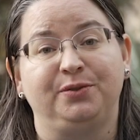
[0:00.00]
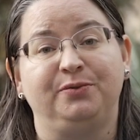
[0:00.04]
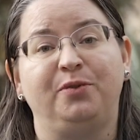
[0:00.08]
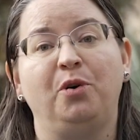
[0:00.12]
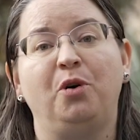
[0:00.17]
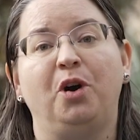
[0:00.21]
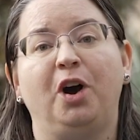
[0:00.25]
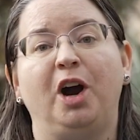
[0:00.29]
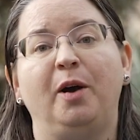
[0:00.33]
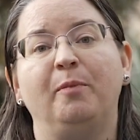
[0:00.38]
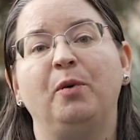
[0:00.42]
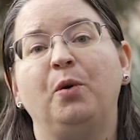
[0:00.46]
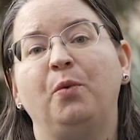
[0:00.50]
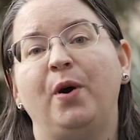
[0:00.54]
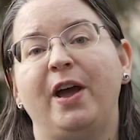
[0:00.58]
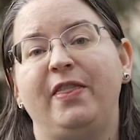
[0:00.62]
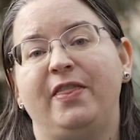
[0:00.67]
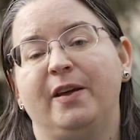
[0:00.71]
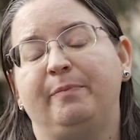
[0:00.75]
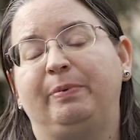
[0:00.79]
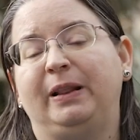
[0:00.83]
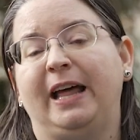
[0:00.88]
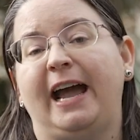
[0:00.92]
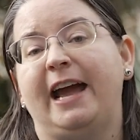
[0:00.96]
form when the
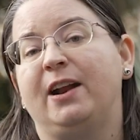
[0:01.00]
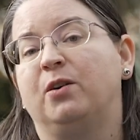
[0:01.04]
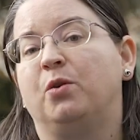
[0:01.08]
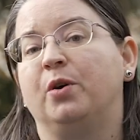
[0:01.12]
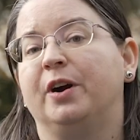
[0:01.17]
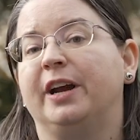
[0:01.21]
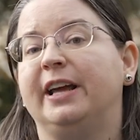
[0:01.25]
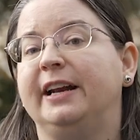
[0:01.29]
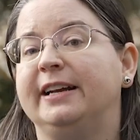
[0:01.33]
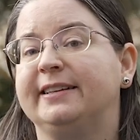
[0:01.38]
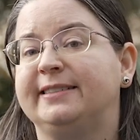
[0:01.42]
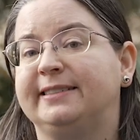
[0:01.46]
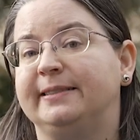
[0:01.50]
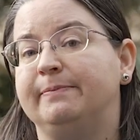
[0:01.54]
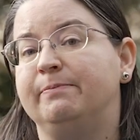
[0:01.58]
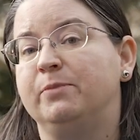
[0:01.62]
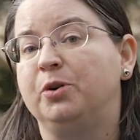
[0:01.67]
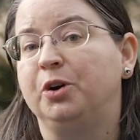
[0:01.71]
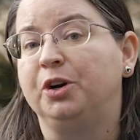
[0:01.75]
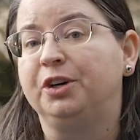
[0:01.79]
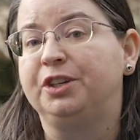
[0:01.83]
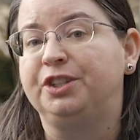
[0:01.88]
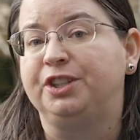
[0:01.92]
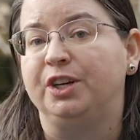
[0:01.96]
plant organ is
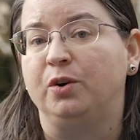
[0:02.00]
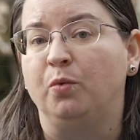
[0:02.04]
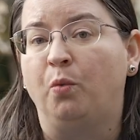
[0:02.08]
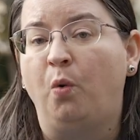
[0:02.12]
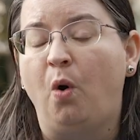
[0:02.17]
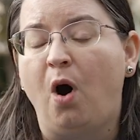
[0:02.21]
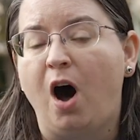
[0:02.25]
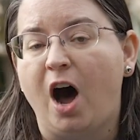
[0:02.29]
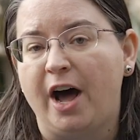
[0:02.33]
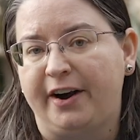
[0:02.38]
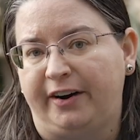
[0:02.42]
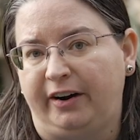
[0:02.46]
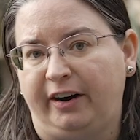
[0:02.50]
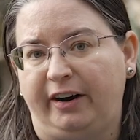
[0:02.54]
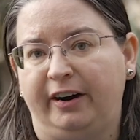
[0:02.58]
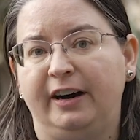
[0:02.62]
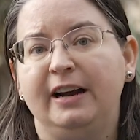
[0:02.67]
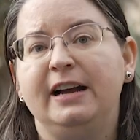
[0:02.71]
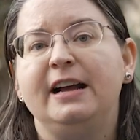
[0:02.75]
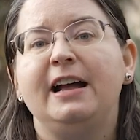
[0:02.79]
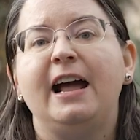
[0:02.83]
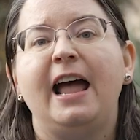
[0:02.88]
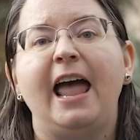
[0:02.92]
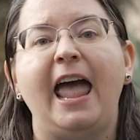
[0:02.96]
submerged in water,
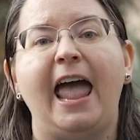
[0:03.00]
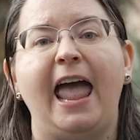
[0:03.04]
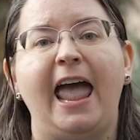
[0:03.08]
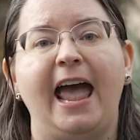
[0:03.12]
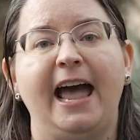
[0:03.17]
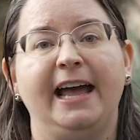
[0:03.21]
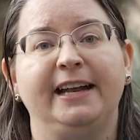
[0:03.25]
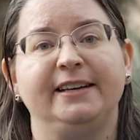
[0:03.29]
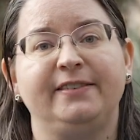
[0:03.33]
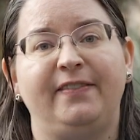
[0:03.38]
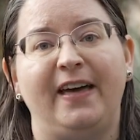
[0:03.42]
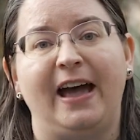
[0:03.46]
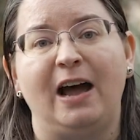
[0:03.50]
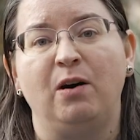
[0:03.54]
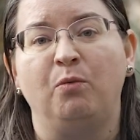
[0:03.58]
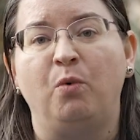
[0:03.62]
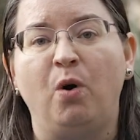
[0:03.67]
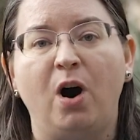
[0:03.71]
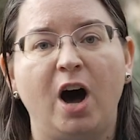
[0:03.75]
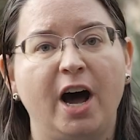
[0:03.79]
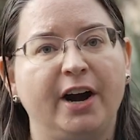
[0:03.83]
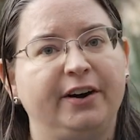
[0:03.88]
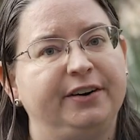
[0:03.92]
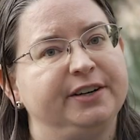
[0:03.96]
and that
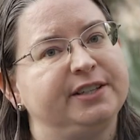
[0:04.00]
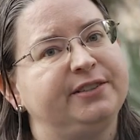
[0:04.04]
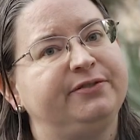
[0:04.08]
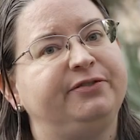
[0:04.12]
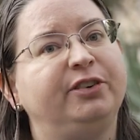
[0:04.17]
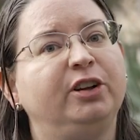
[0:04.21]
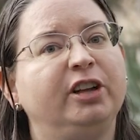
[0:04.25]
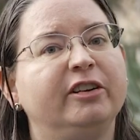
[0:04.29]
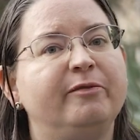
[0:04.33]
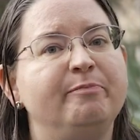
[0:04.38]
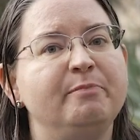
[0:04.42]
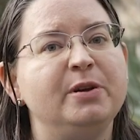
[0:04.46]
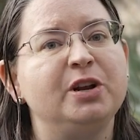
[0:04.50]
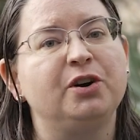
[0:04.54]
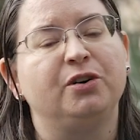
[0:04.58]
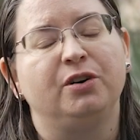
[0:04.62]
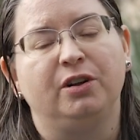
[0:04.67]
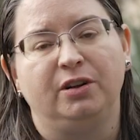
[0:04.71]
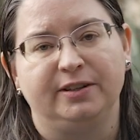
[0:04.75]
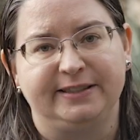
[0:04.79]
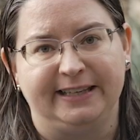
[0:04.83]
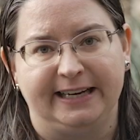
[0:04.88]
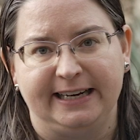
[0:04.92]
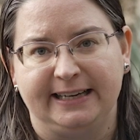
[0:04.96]
water is full of
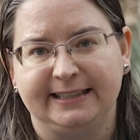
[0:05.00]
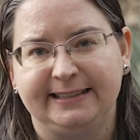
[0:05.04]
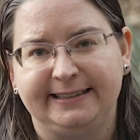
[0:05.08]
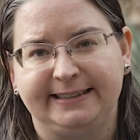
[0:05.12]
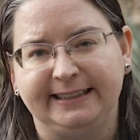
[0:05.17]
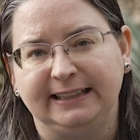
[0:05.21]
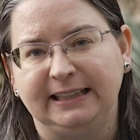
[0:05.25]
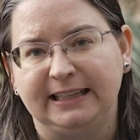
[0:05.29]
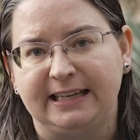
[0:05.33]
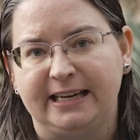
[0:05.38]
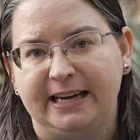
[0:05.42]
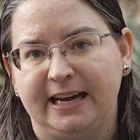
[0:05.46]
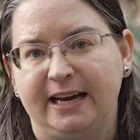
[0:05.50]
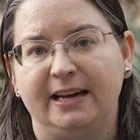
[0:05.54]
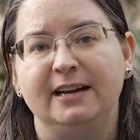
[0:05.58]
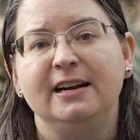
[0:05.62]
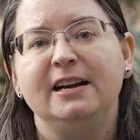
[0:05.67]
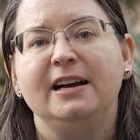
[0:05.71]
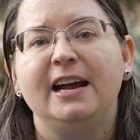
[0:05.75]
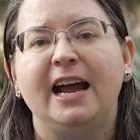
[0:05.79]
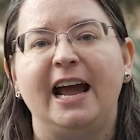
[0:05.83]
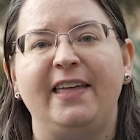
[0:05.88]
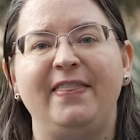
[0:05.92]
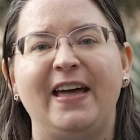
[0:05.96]
minerals like silica.
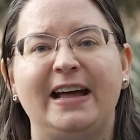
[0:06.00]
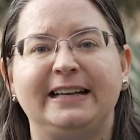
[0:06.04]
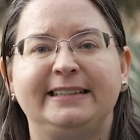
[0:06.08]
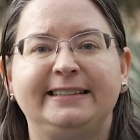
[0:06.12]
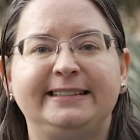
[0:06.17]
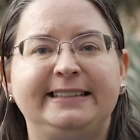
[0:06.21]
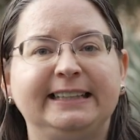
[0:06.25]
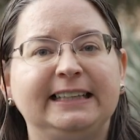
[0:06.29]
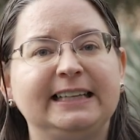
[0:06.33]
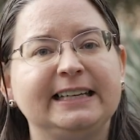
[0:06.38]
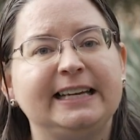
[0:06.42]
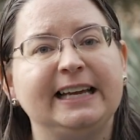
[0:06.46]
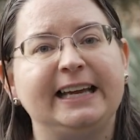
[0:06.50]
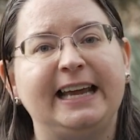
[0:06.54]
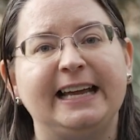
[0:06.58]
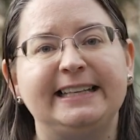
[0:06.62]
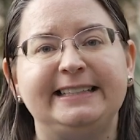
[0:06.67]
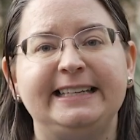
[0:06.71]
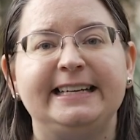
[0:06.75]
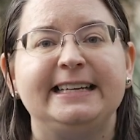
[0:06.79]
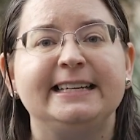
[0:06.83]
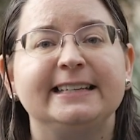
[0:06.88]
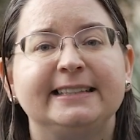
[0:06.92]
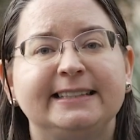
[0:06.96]
And that silica gets
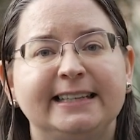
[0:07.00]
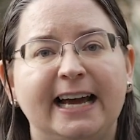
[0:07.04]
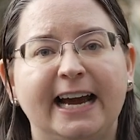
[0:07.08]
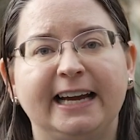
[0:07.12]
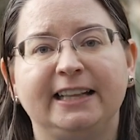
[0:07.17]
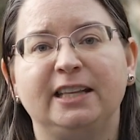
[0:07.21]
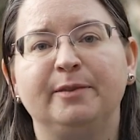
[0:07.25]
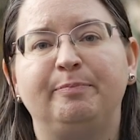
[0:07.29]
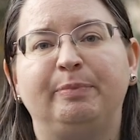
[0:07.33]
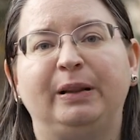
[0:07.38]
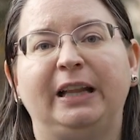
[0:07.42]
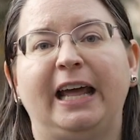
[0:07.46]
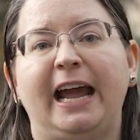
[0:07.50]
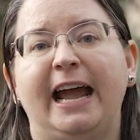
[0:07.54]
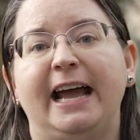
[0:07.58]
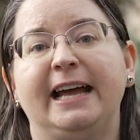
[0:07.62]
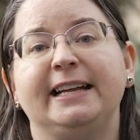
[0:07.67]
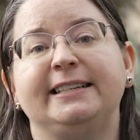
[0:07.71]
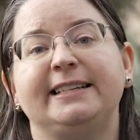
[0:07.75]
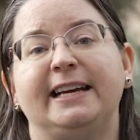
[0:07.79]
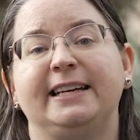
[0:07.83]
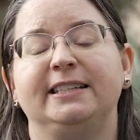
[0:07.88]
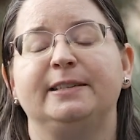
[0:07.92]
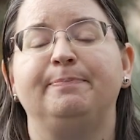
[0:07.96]
inside the
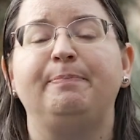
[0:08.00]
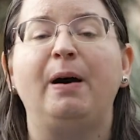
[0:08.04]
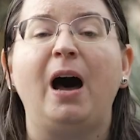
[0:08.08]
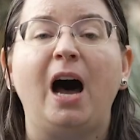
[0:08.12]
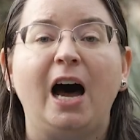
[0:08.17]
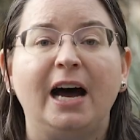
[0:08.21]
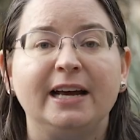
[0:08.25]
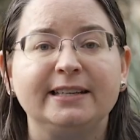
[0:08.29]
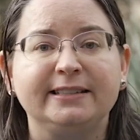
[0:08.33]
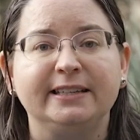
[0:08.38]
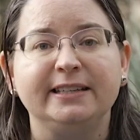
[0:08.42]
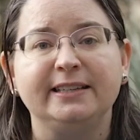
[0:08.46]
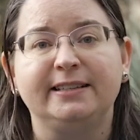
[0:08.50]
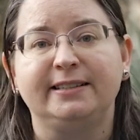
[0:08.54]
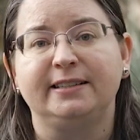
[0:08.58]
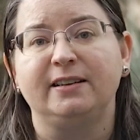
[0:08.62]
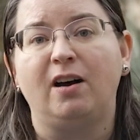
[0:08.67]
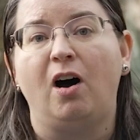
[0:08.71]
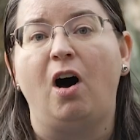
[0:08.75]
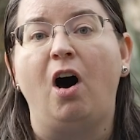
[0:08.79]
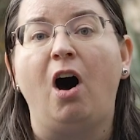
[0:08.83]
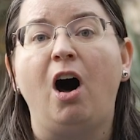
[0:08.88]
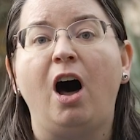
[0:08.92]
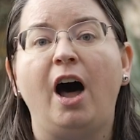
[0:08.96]
plant and deposits
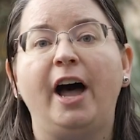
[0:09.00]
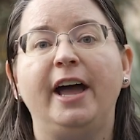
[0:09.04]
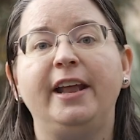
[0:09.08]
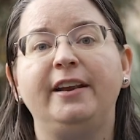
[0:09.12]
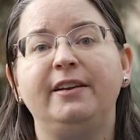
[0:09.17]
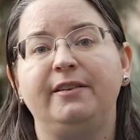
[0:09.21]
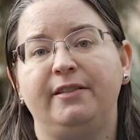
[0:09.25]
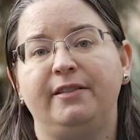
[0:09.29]
on